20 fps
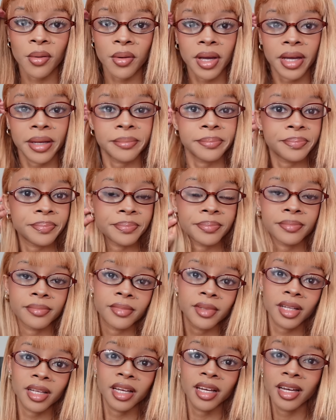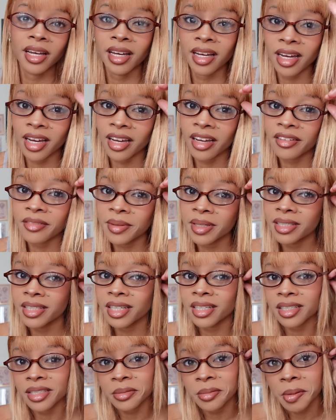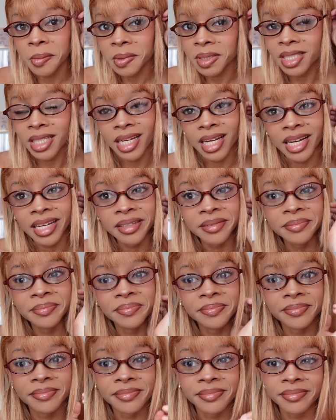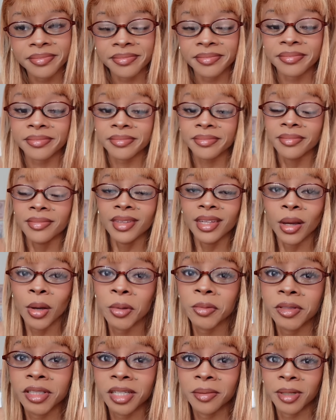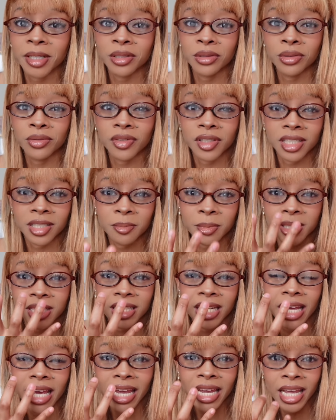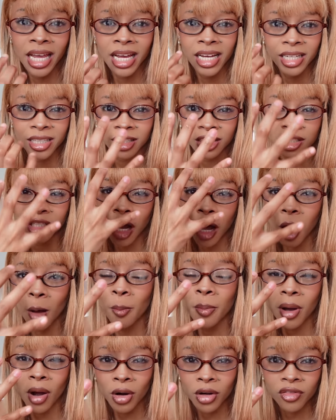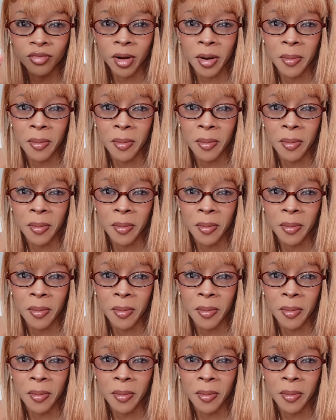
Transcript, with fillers: Okay, I have my dentist appointment today probably get my tooth fixed. But today, the top part of